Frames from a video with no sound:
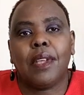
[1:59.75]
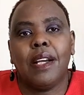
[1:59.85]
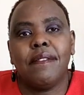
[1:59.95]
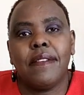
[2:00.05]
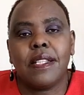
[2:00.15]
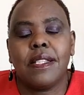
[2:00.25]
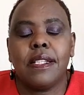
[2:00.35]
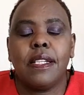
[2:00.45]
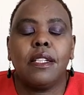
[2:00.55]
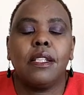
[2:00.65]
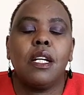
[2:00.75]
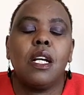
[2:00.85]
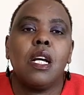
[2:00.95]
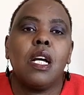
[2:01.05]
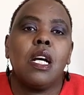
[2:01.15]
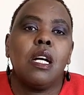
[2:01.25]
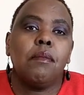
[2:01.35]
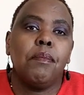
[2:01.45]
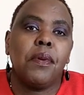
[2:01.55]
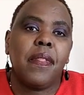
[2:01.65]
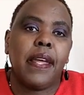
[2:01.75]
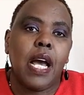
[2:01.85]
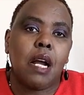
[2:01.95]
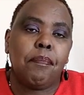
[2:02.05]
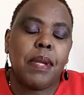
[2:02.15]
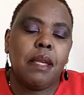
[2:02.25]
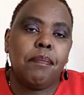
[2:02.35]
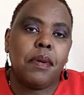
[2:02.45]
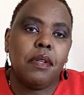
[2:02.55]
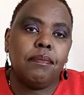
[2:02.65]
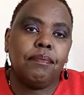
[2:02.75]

affecting both the young people